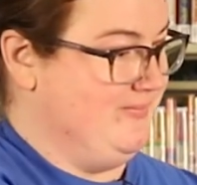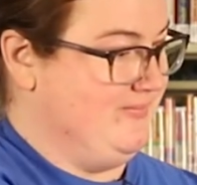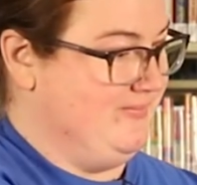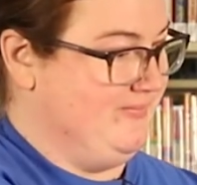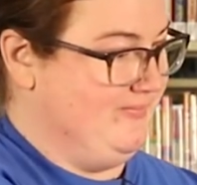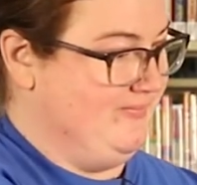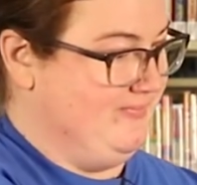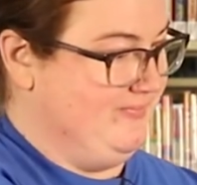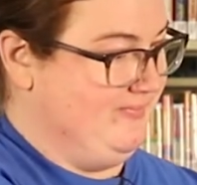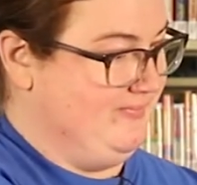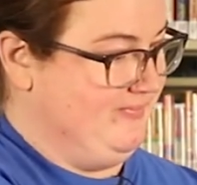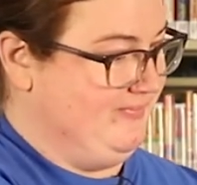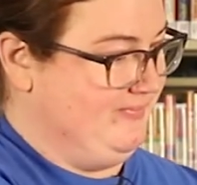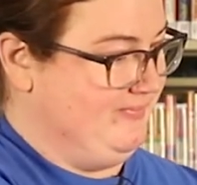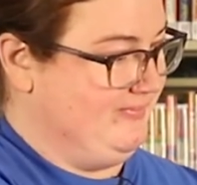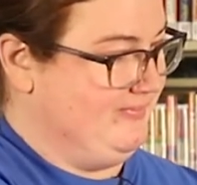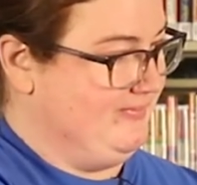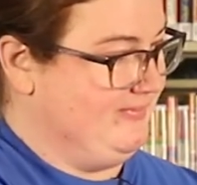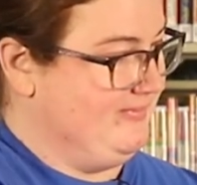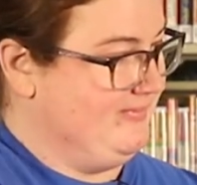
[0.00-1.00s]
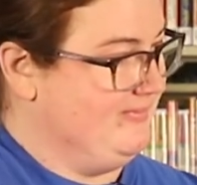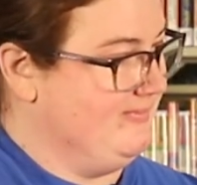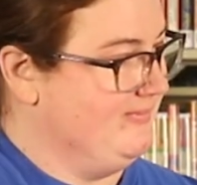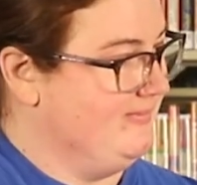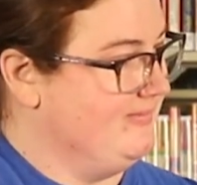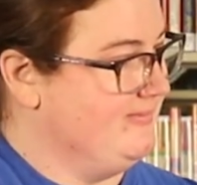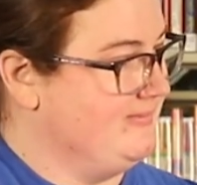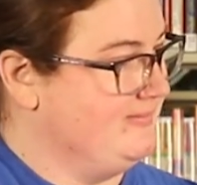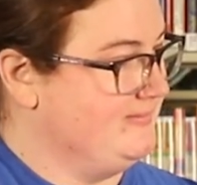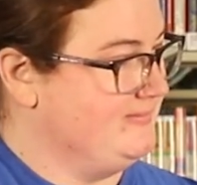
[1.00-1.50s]

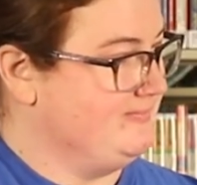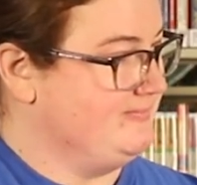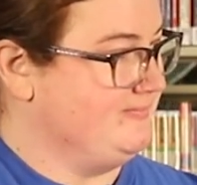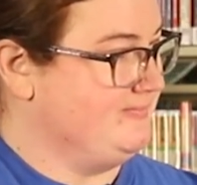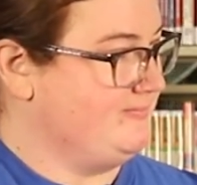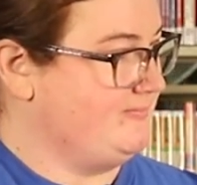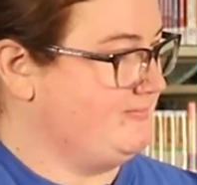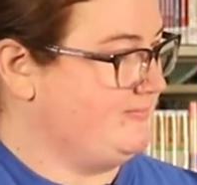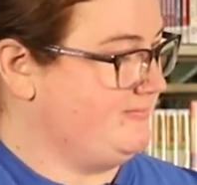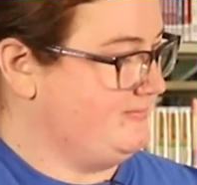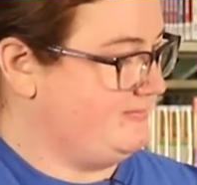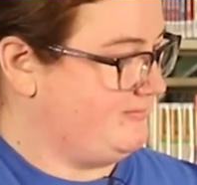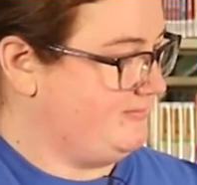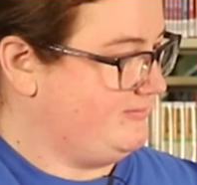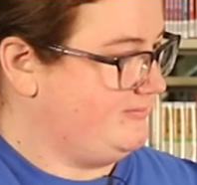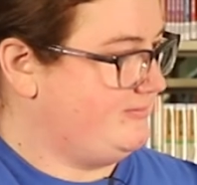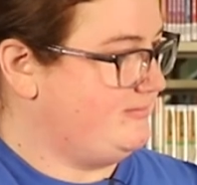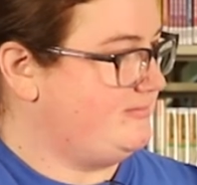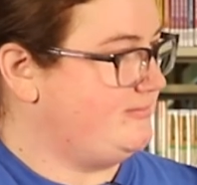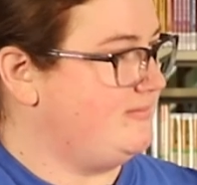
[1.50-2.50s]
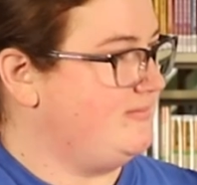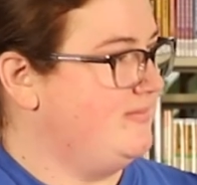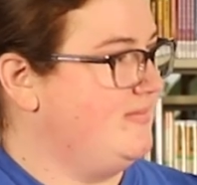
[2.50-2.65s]
(silence)